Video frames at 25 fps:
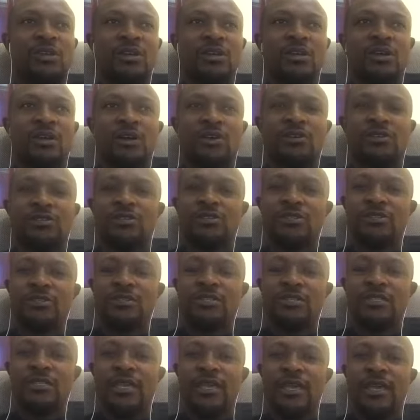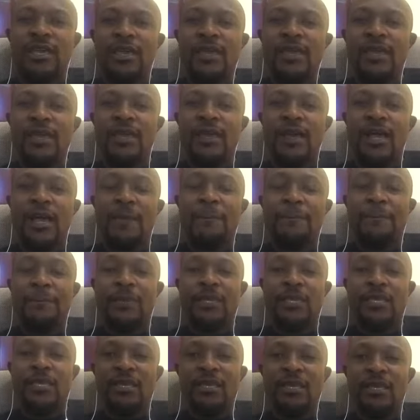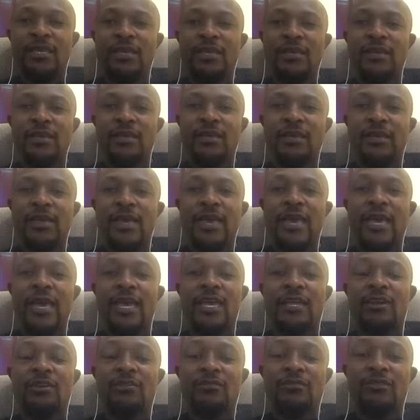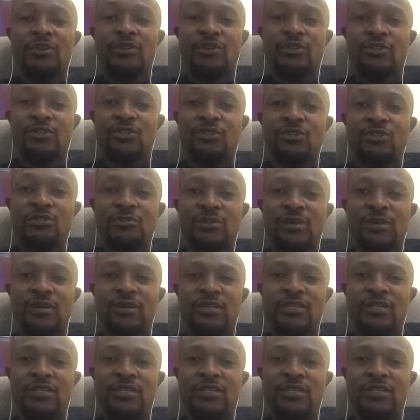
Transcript: also say happy end of October.